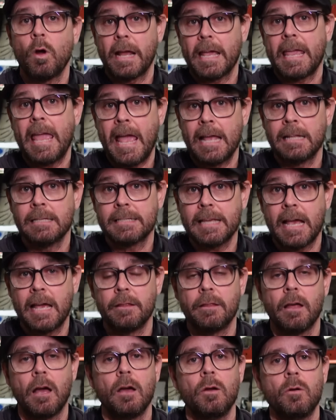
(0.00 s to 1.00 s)
I can
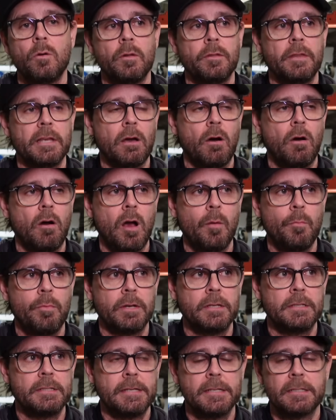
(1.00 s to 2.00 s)
say though, the
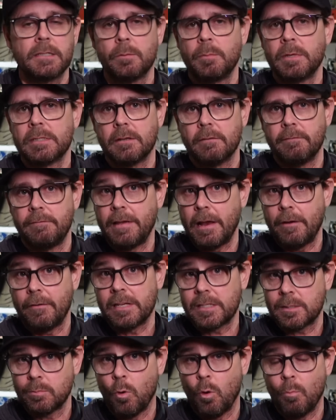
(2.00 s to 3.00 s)
hybrid system, it's a
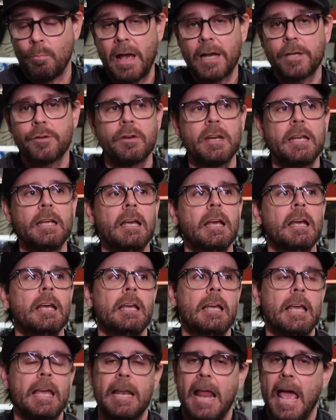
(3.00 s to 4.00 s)
very small battery.
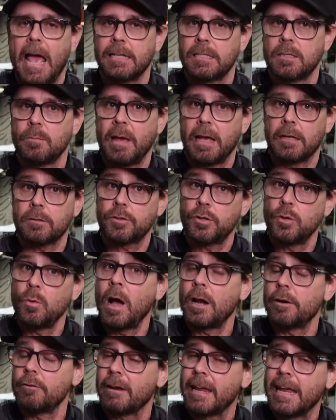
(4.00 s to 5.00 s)
It adds about
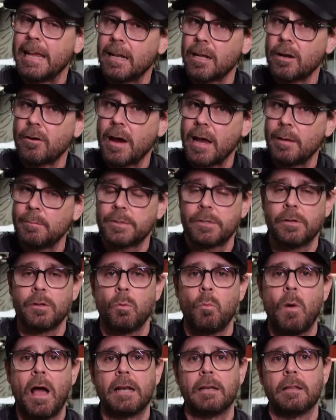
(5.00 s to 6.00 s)
200 kilograms to
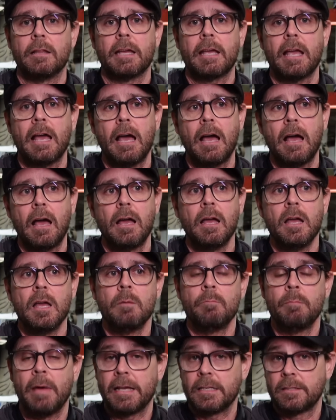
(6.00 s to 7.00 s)
the weight of the car,
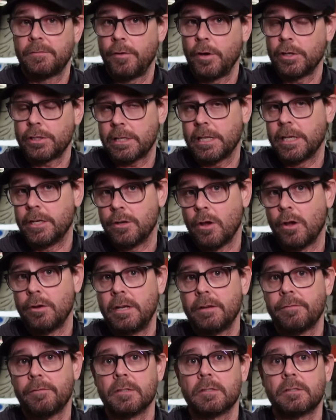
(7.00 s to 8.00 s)
makes virtually no
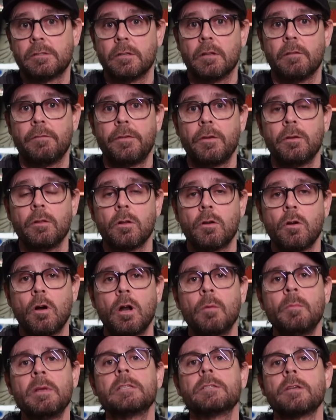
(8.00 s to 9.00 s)
difference to the fuel
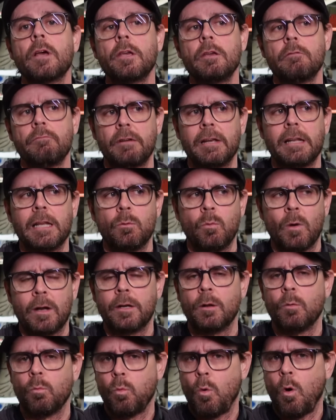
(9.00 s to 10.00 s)
economy, so you really
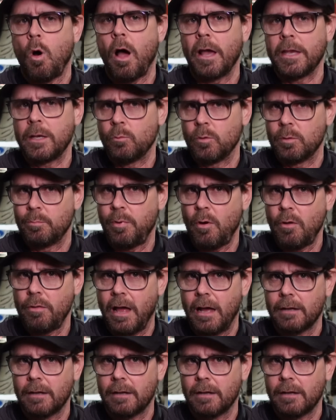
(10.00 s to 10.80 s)
wonder why you would bother.